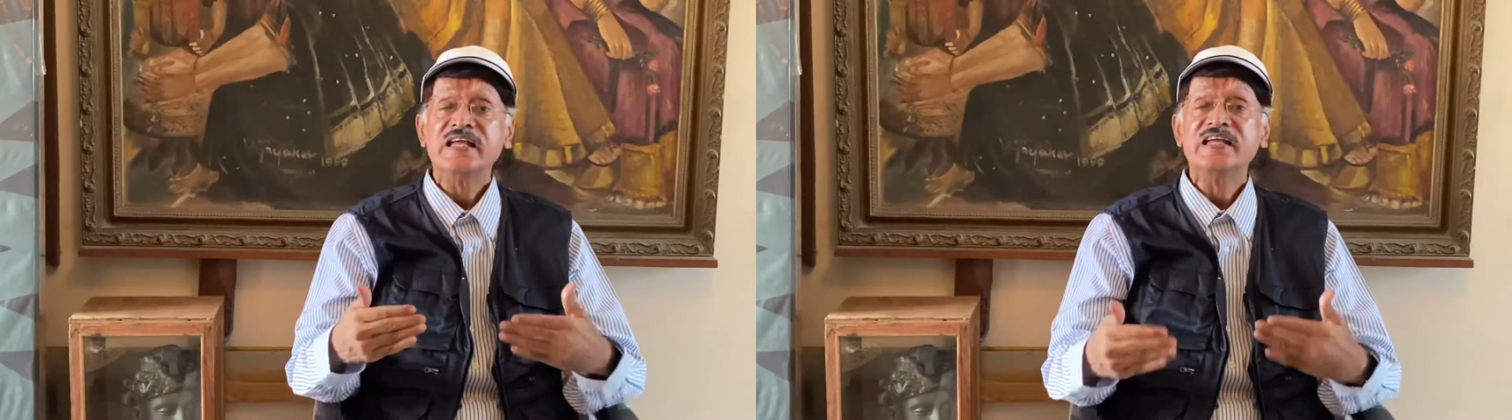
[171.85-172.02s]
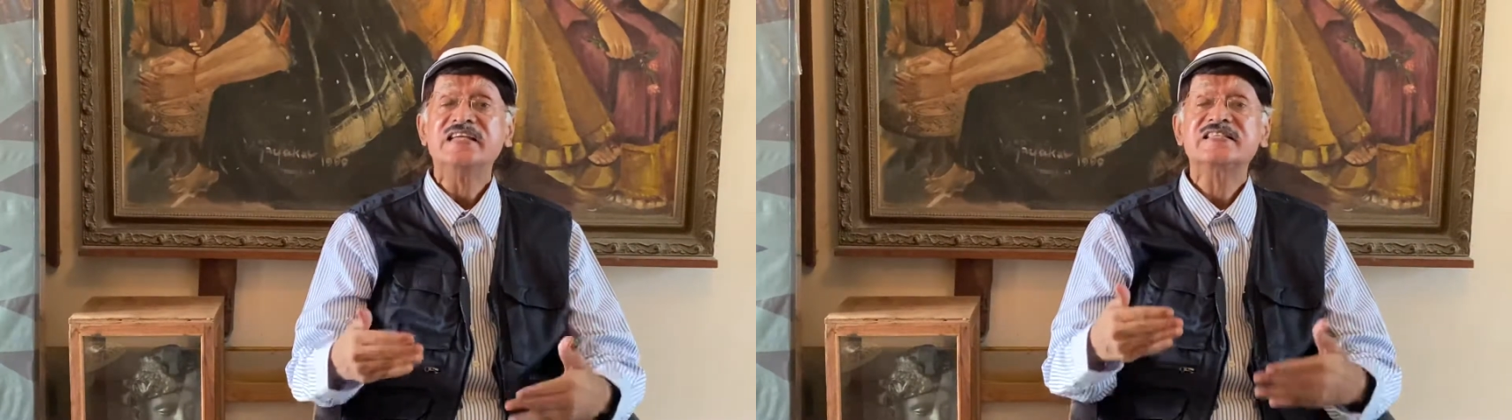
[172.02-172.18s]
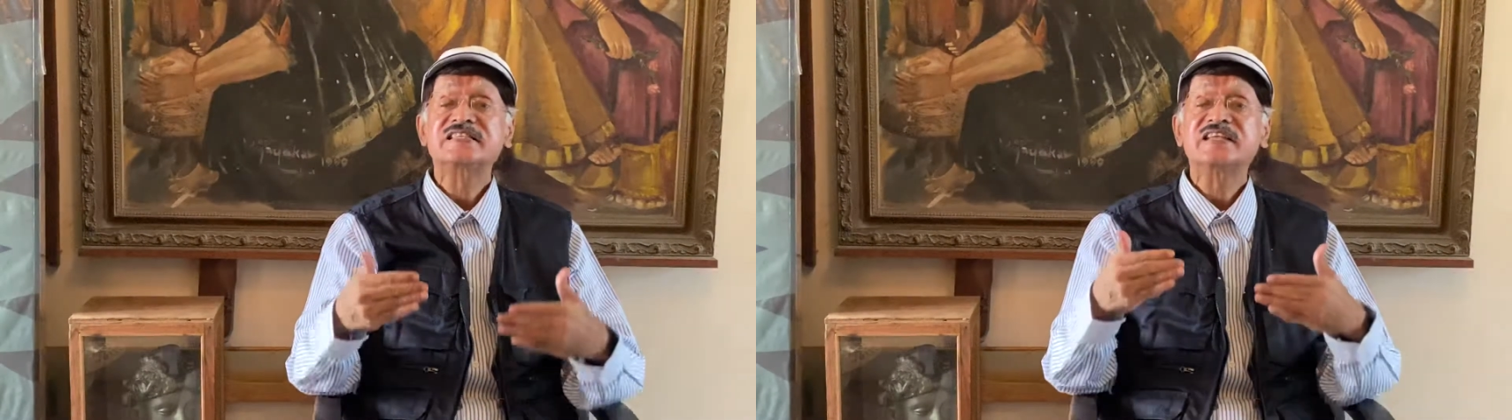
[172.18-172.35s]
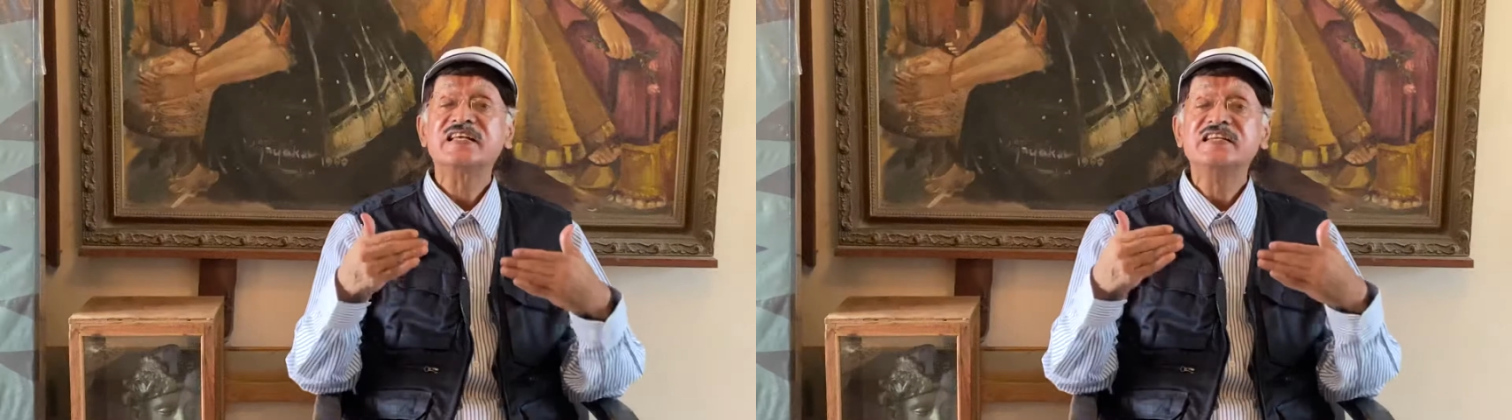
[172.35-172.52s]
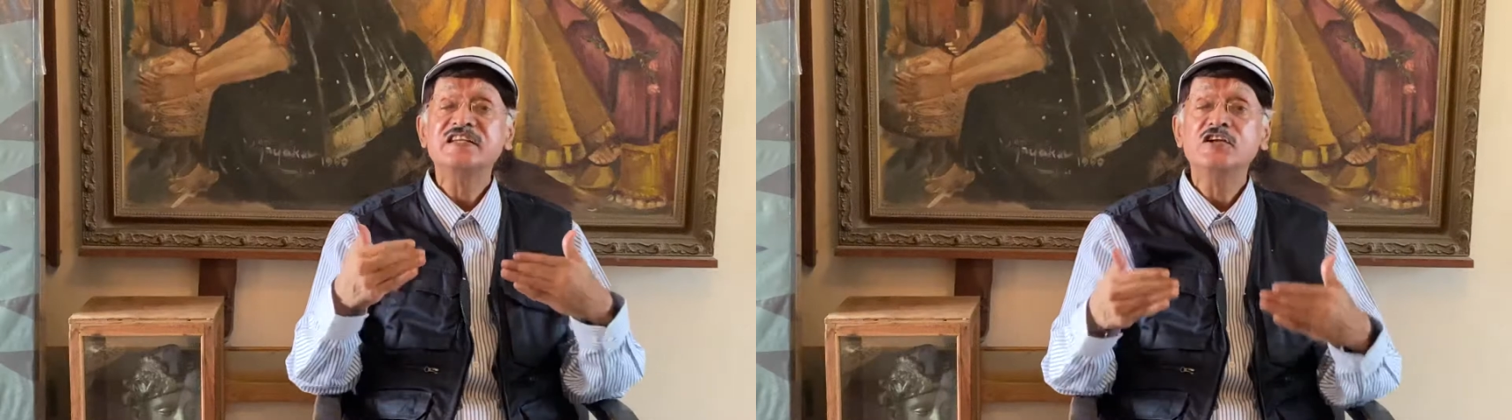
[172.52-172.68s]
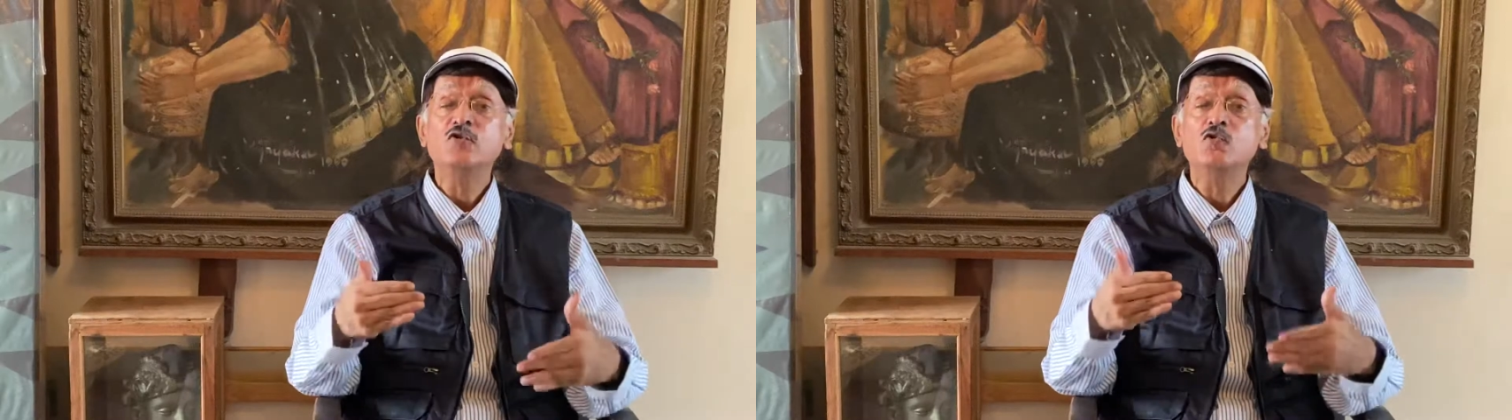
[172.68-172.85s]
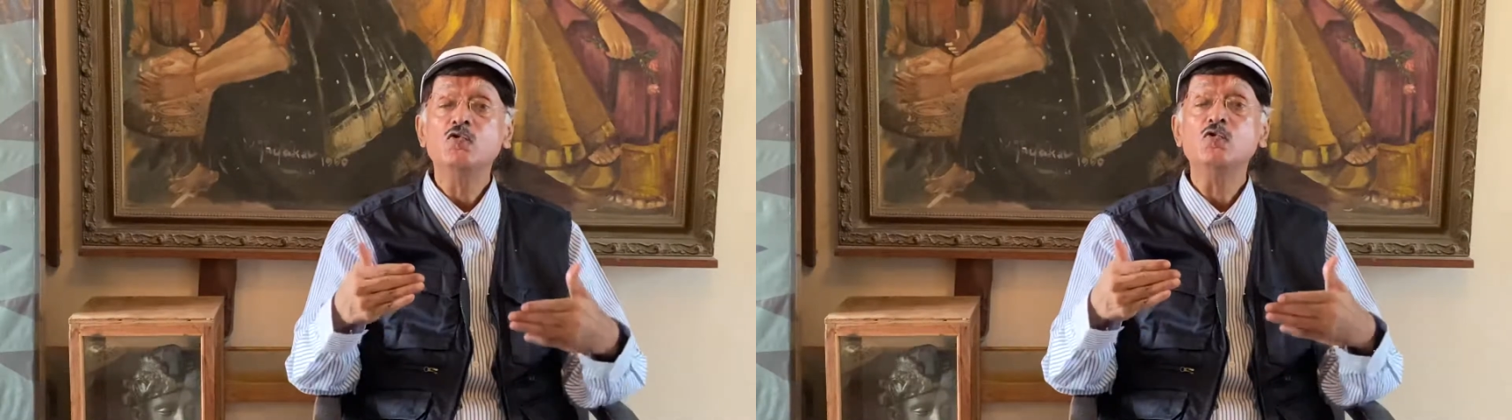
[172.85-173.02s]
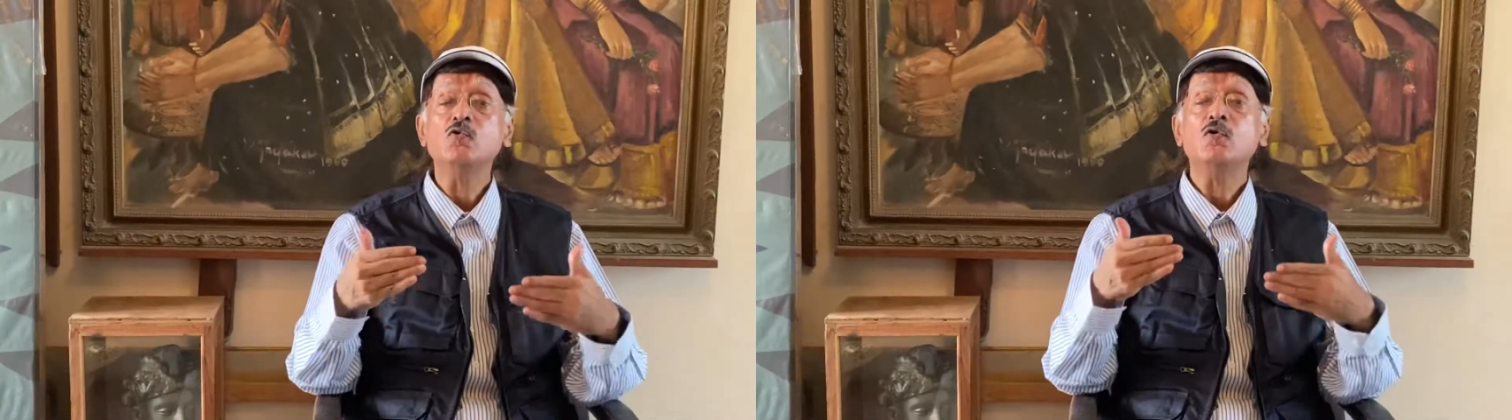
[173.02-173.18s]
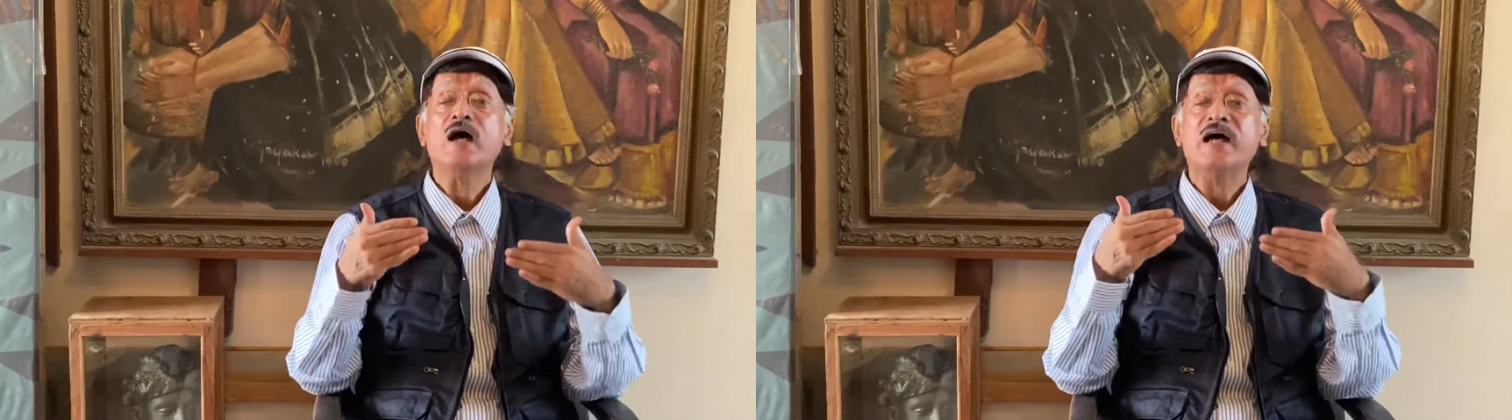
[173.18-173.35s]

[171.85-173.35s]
is the new